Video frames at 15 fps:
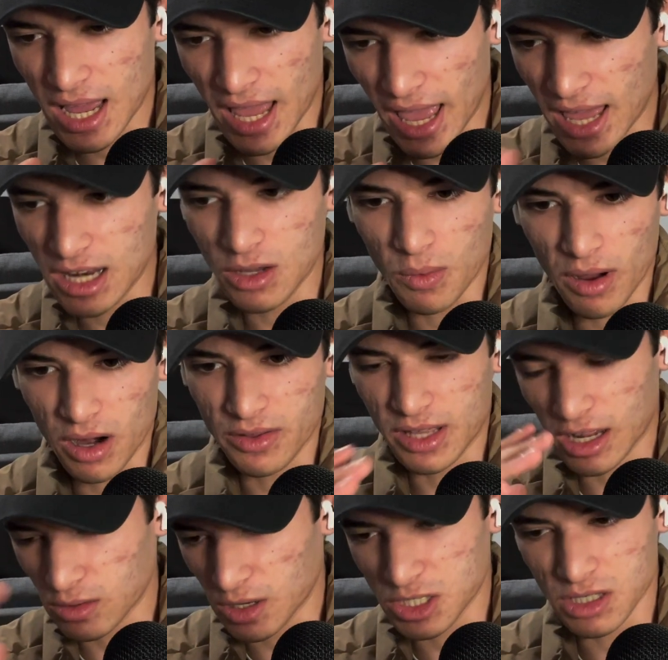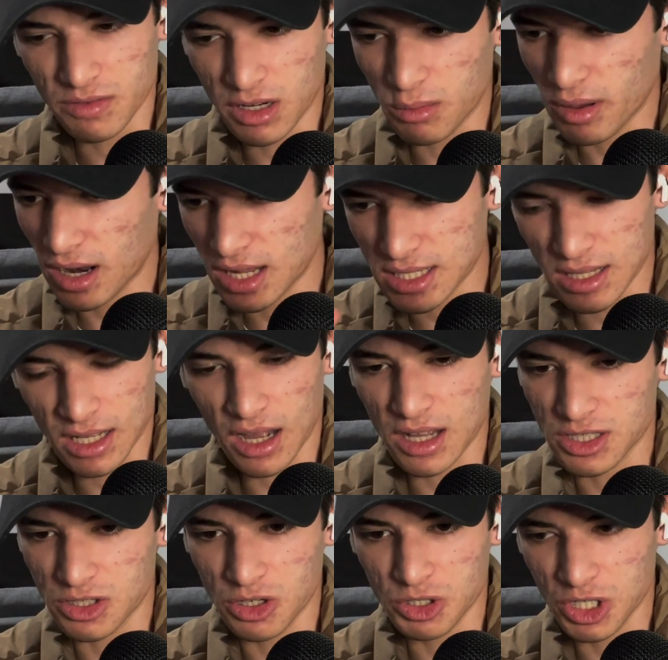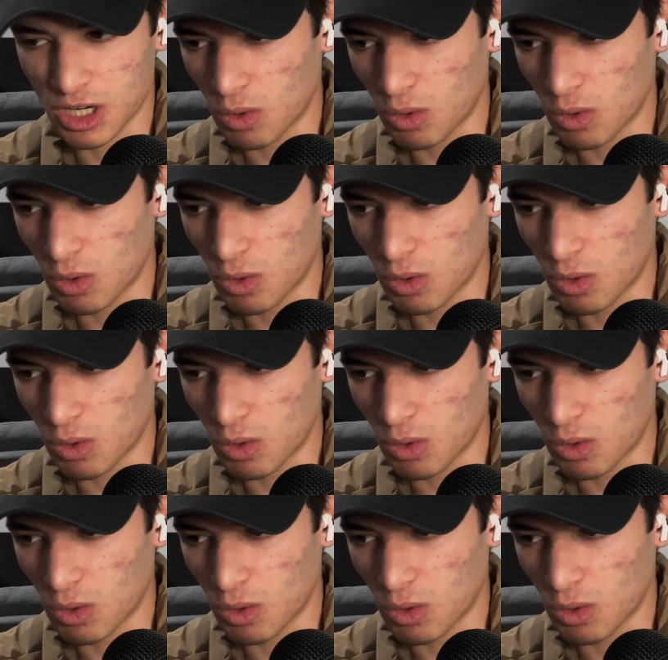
anywhere in the Declaration of Independence and the Constitution.